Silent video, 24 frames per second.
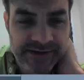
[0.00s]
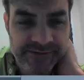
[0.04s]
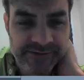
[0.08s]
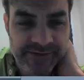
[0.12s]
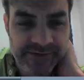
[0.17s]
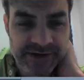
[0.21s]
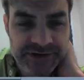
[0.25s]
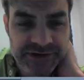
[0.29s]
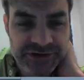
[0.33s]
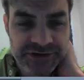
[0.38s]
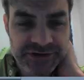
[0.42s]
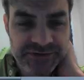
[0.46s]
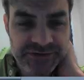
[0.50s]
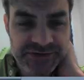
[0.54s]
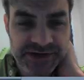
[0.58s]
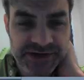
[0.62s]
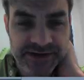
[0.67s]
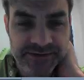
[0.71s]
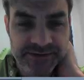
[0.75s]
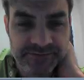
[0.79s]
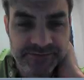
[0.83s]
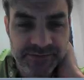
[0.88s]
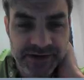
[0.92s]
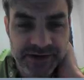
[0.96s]
If I choose
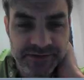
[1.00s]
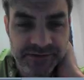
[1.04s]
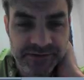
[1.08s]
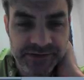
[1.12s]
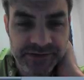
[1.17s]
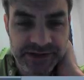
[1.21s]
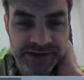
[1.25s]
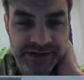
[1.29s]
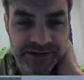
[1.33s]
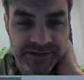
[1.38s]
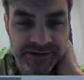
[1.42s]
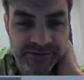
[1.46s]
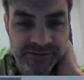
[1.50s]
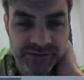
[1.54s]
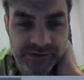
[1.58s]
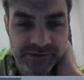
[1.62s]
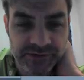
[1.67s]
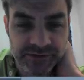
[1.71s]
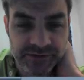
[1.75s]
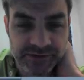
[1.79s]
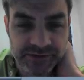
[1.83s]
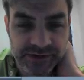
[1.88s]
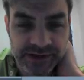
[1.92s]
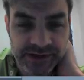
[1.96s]
a monthly
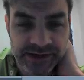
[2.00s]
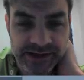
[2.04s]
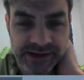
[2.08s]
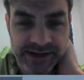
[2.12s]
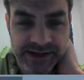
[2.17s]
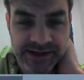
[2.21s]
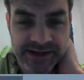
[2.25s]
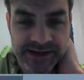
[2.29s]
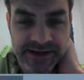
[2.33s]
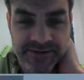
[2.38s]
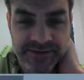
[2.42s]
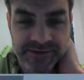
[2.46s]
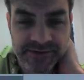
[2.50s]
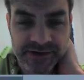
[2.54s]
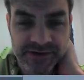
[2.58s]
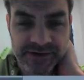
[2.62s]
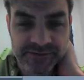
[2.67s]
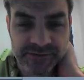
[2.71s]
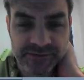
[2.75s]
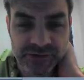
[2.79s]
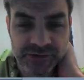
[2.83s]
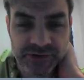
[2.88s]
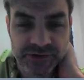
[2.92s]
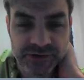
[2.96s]
interval and I have it
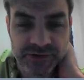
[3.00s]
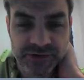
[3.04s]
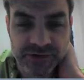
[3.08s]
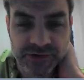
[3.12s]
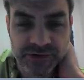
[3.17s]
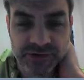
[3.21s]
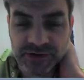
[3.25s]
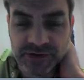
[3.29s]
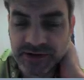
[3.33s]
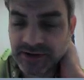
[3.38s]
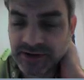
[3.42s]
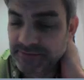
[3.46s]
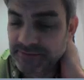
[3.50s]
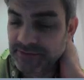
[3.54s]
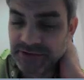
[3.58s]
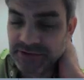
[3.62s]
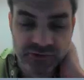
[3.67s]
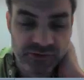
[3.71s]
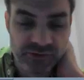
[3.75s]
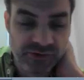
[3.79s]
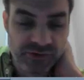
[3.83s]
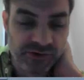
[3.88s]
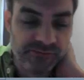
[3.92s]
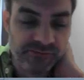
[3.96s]
occur every
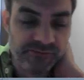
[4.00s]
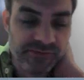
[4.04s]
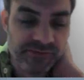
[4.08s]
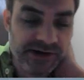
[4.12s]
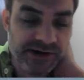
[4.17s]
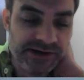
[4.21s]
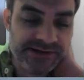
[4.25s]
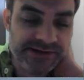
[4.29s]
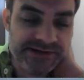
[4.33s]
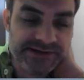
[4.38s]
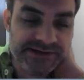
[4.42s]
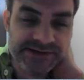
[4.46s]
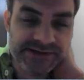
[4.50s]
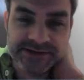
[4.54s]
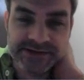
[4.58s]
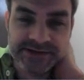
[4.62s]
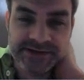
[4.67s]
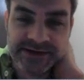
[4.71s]
12 months,